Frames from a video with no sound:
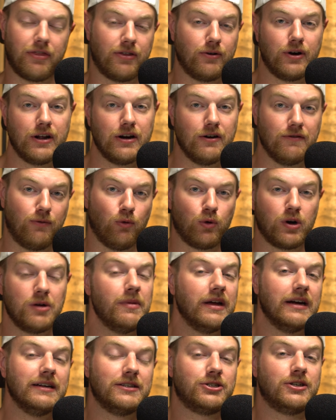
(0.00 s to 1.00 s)
30 to 40
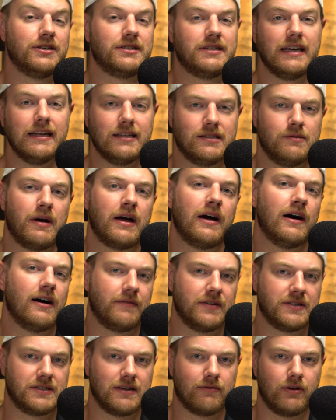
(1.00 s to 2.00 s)
minutes just to get to my
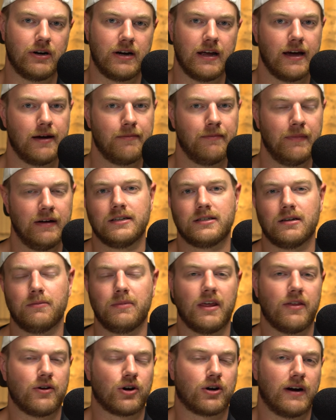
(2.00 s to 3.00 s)
office every day. Some
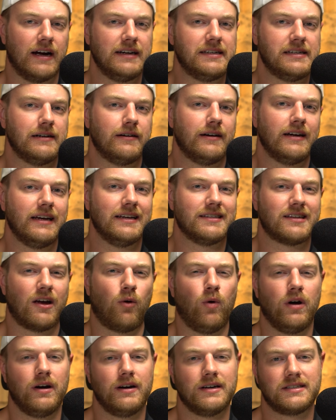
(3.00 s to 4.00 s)
of the other criteria is I
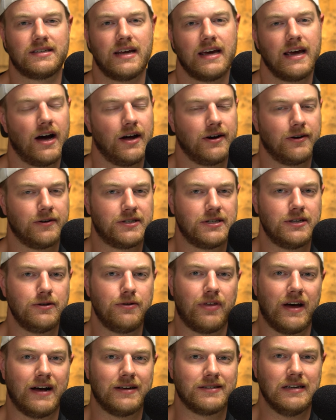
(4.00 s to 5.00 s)
wanted to stay under
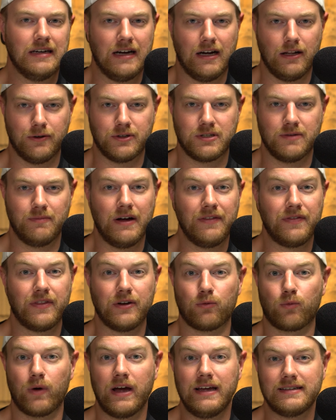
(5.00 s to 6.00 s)
$2,000 a month
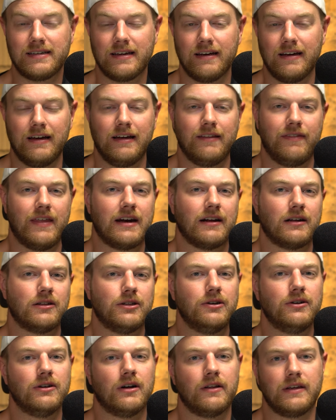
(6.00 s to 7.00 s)
in rent. That
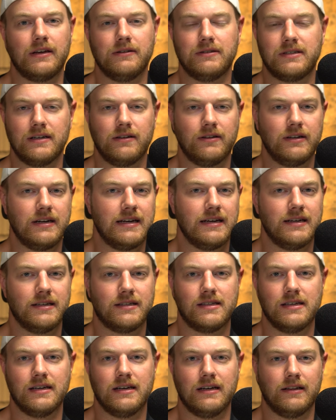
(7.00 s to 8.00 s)
included all the
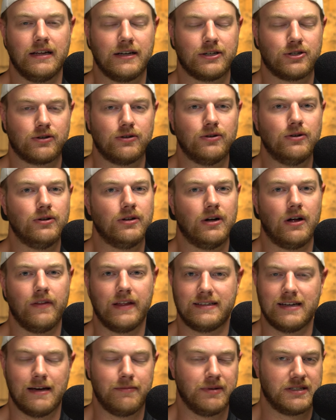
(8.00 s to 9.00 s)
utilities, the electrical, all
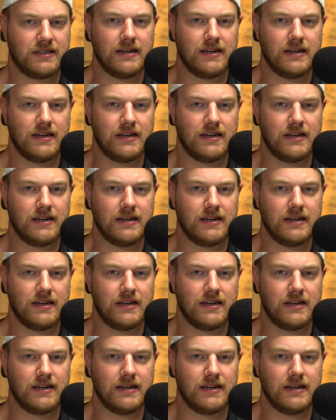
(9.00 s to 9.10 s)
that type of